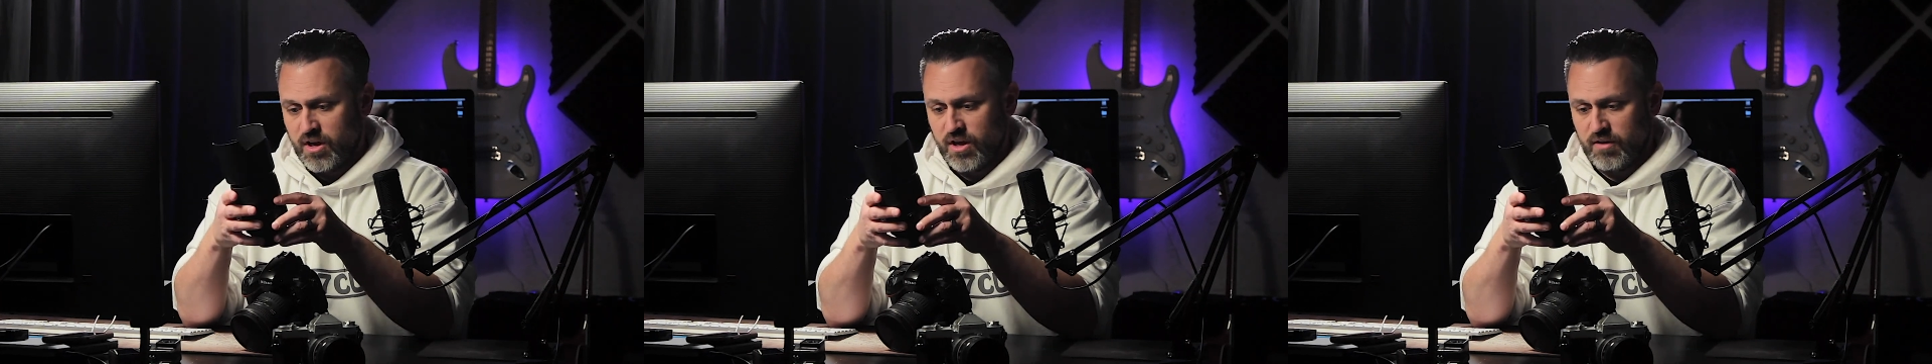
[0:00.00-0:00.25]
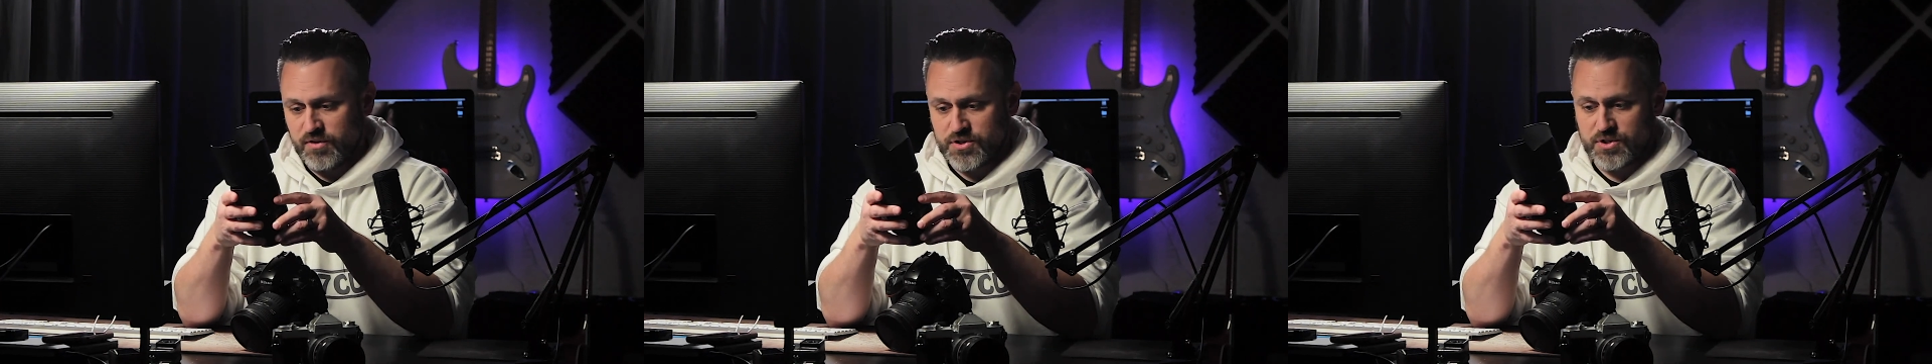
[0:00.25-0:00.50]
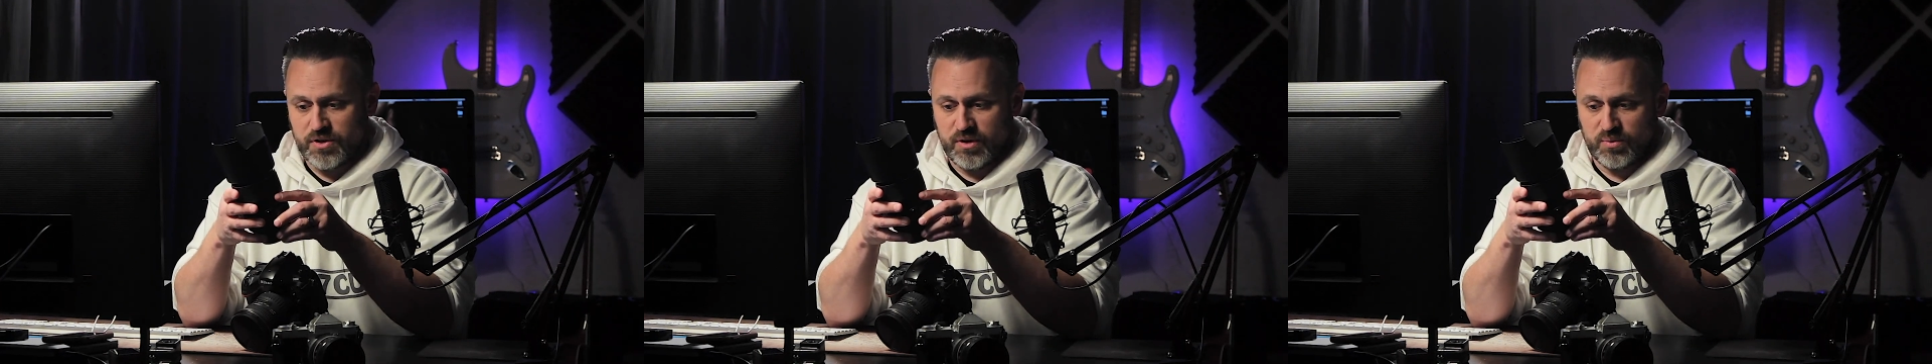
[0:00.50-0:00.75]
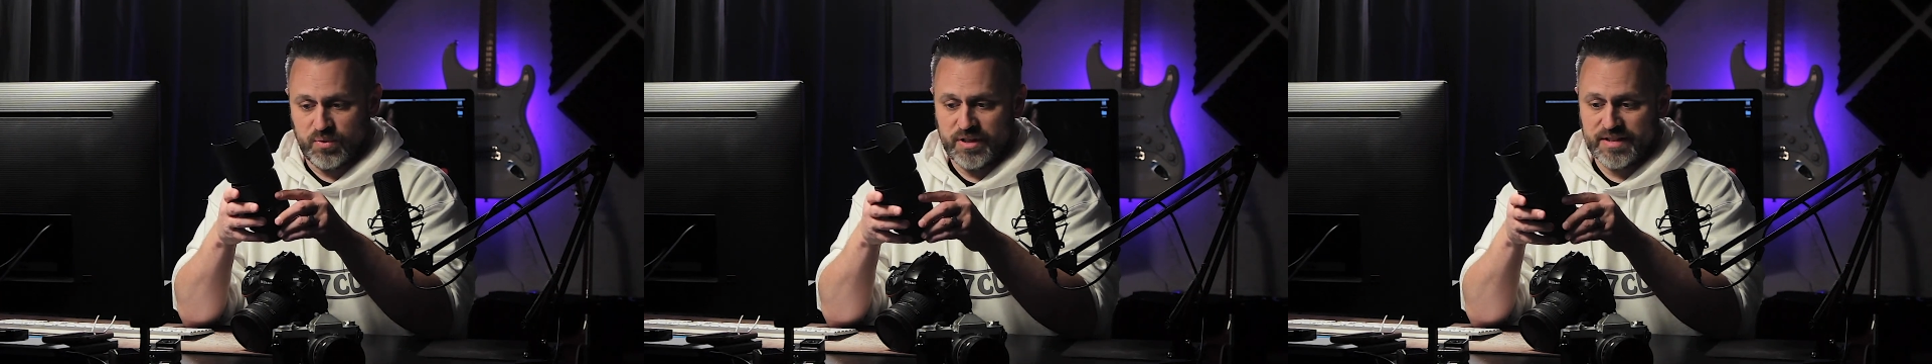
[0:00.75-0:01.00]
If you're
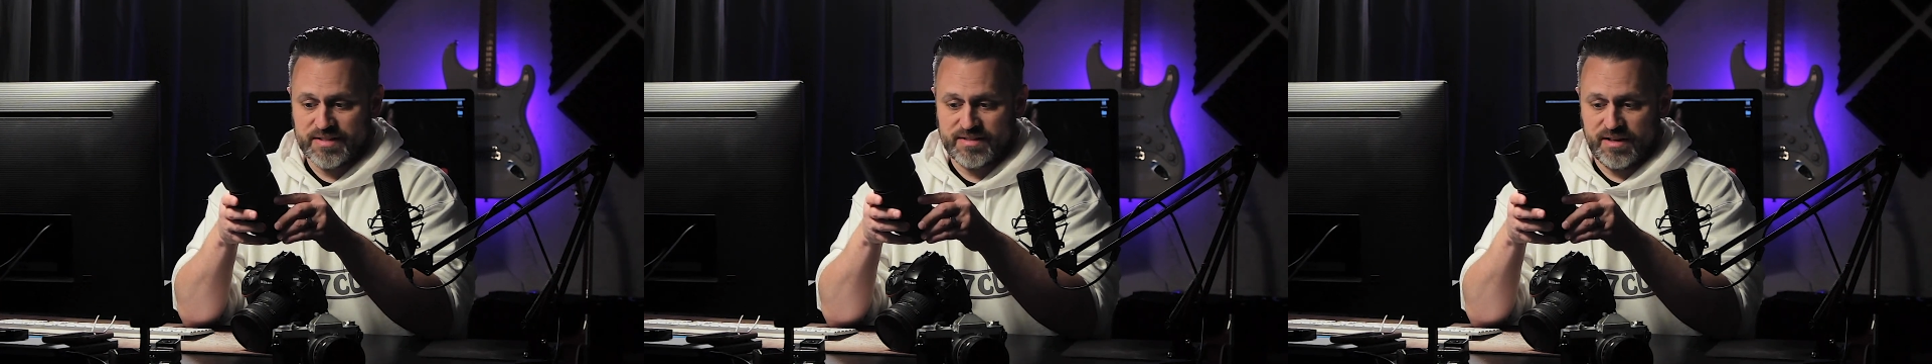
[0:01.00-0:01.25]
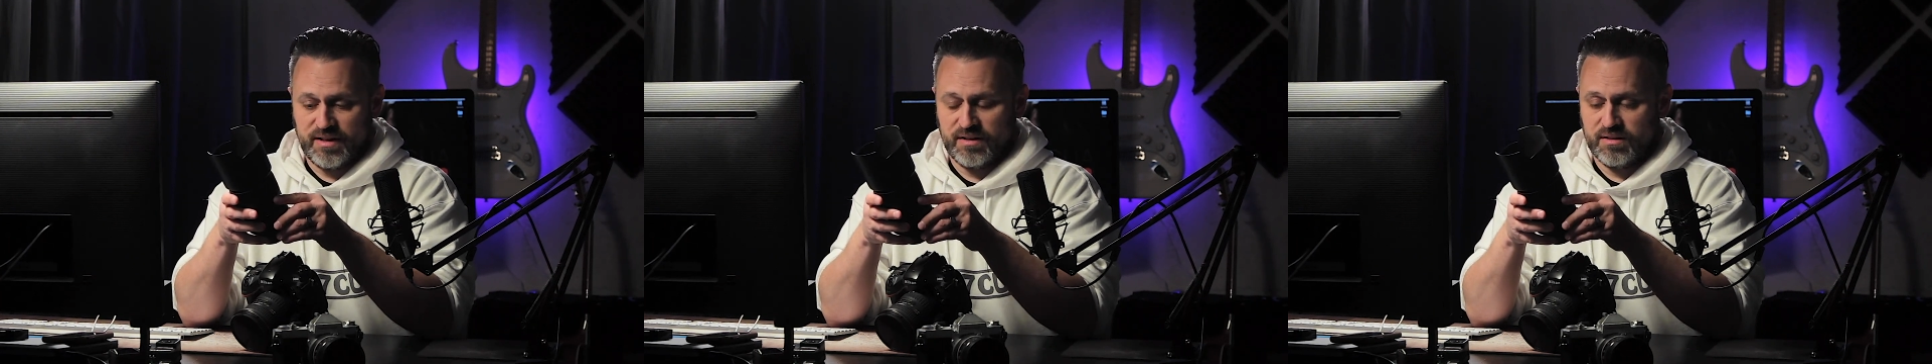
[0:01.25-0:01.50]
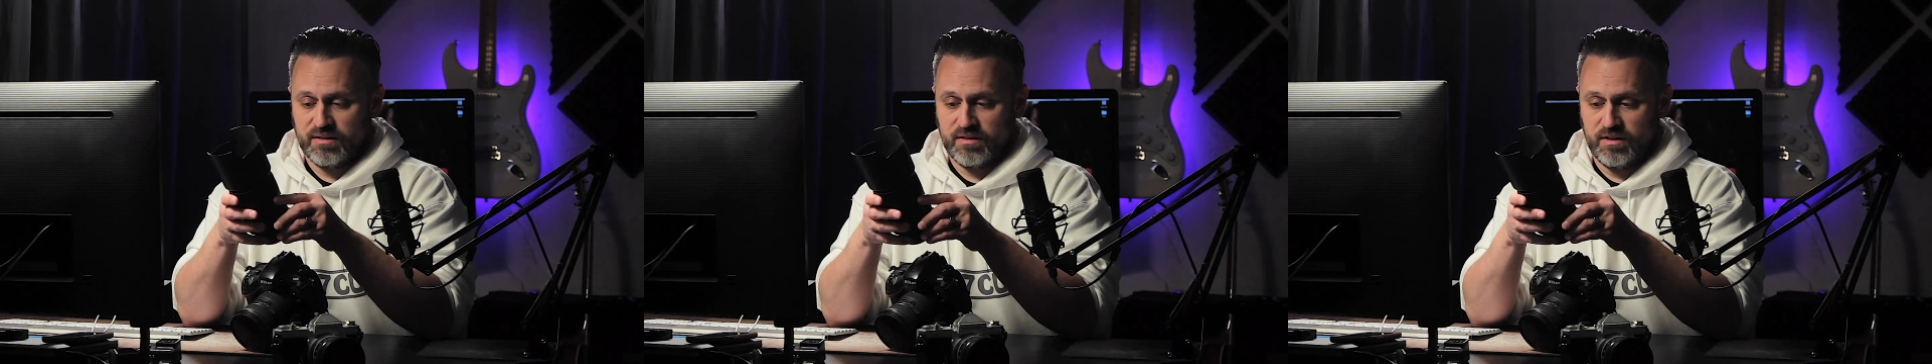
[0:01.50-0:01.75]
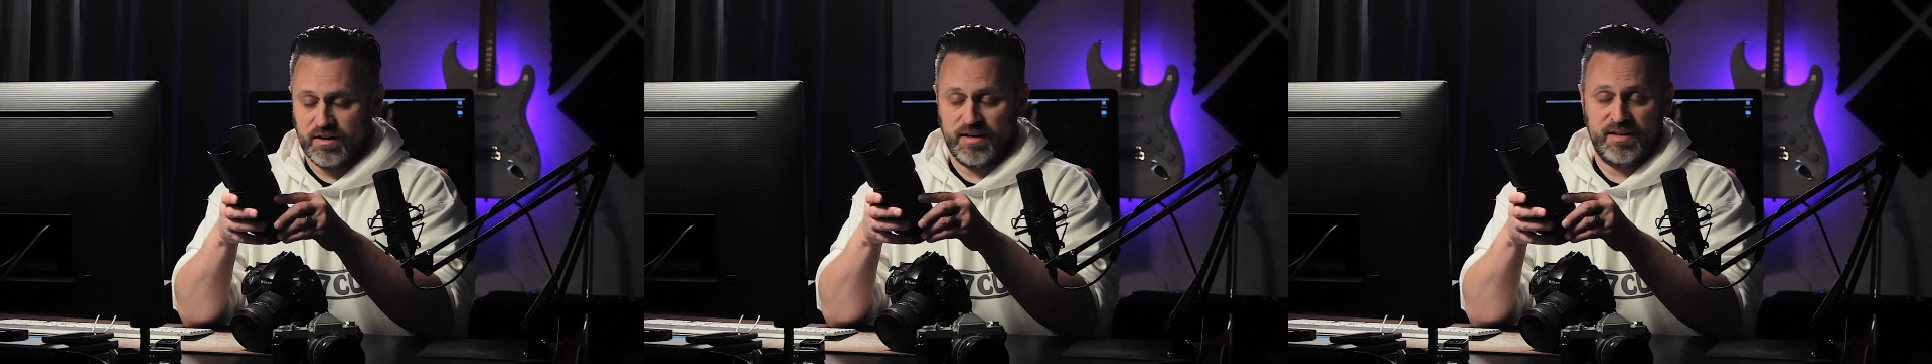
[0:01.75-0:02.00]
shooting real estate,
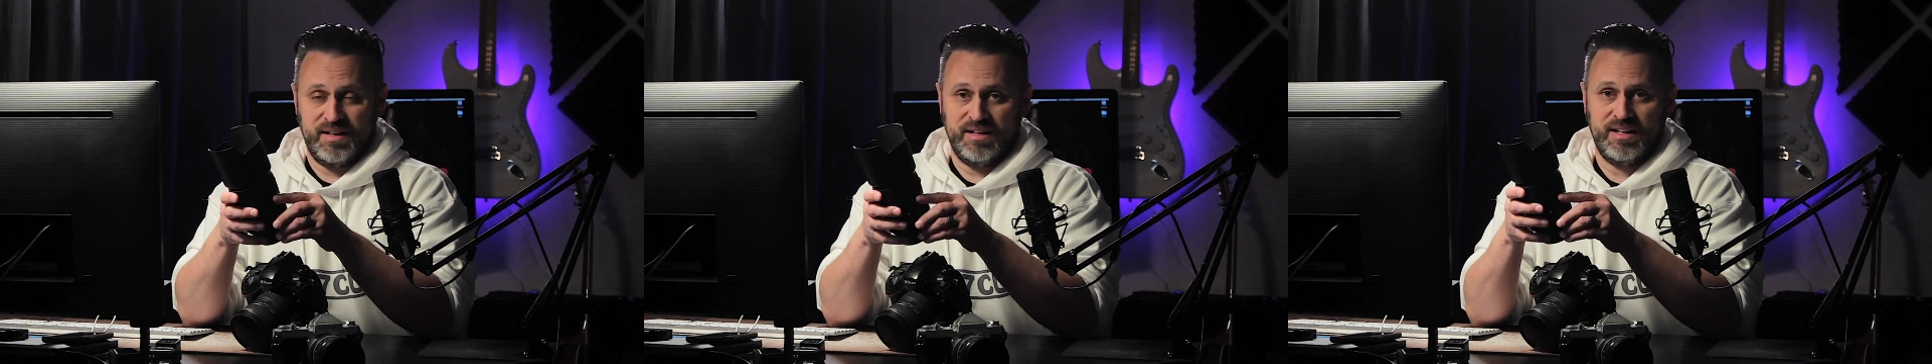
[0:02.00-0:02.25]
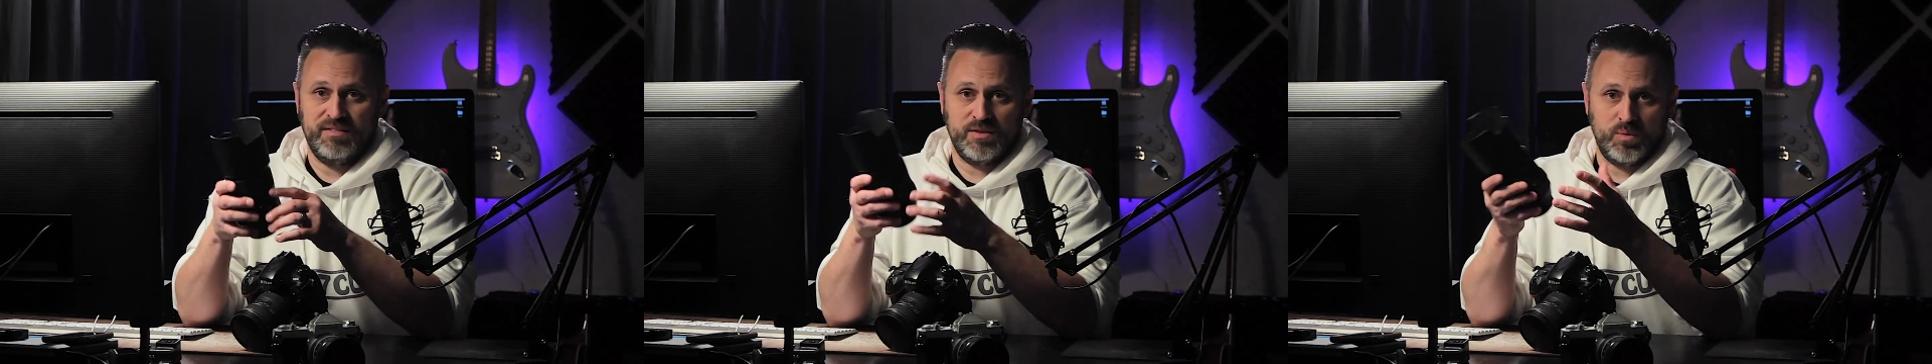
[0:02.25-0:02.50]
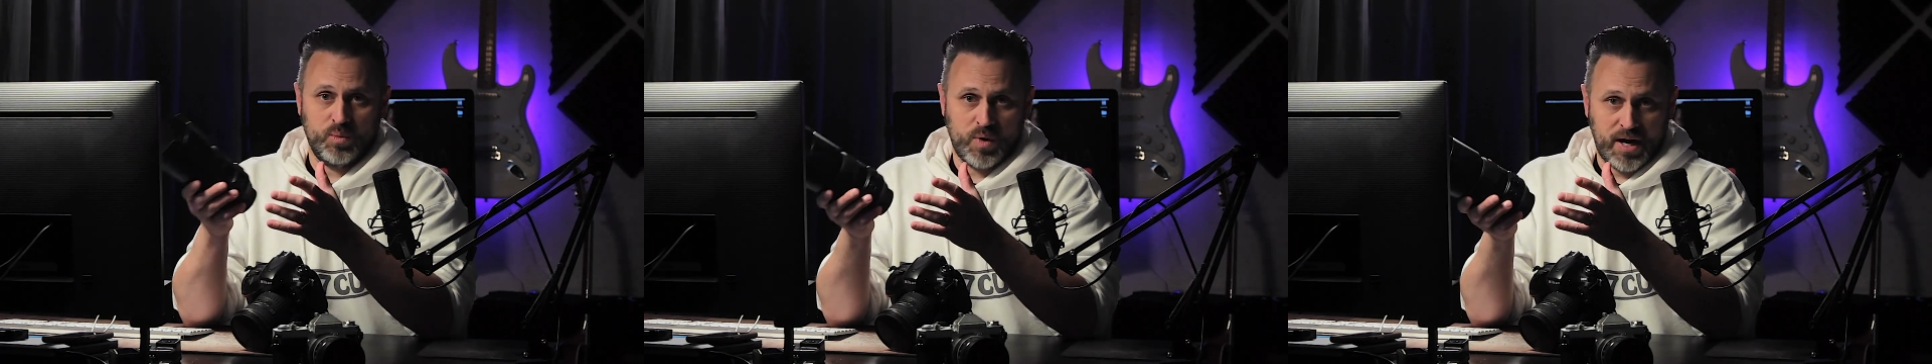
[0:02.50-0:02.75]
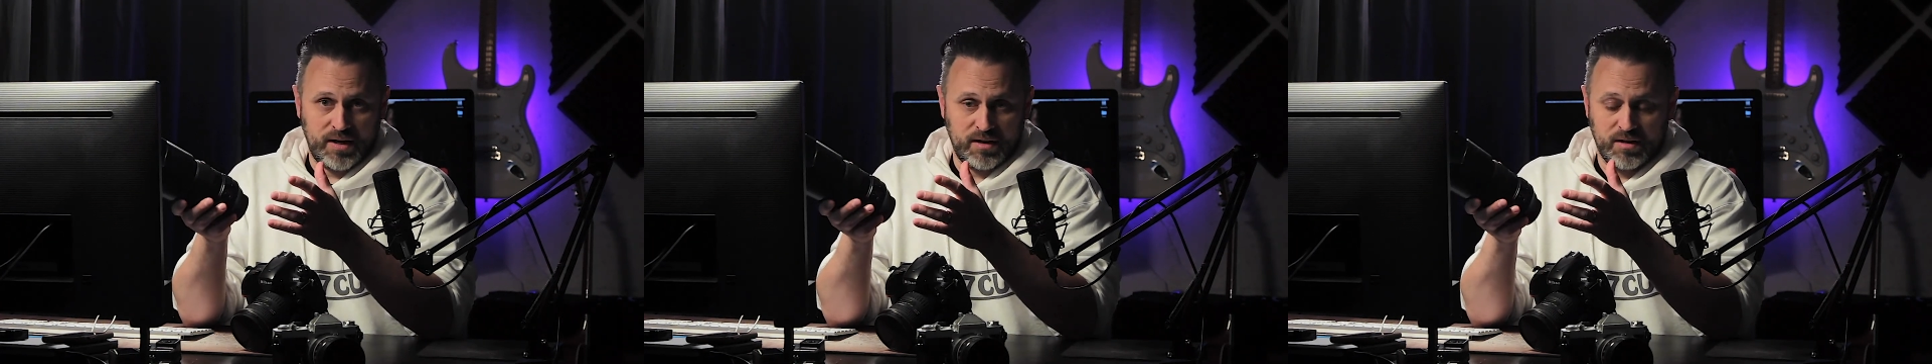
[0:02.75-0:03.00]
you're gonna need even
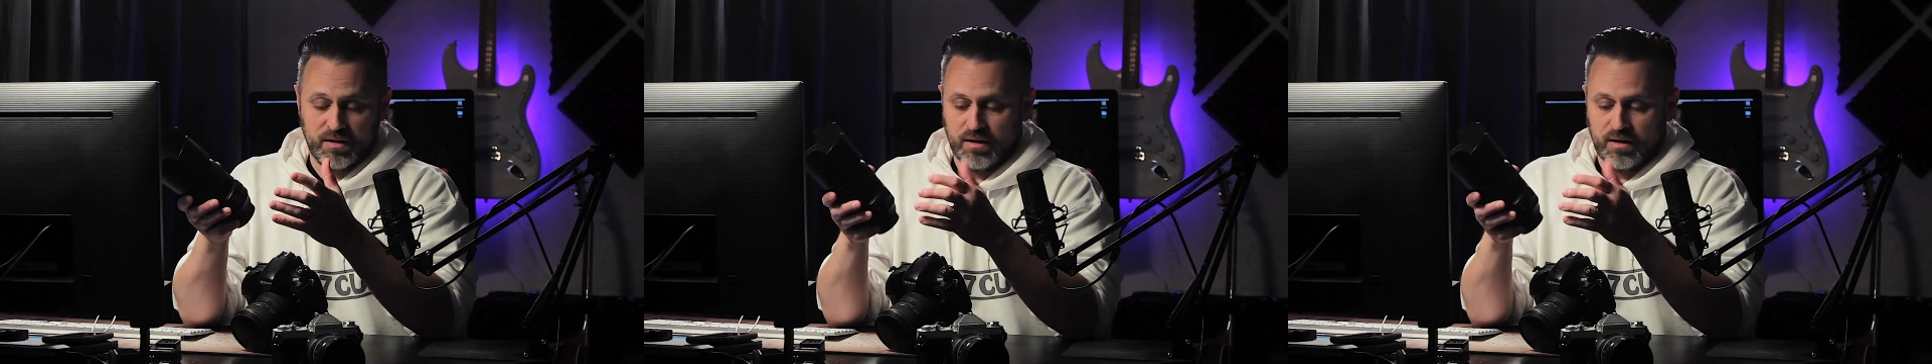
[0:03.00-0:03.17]
wider.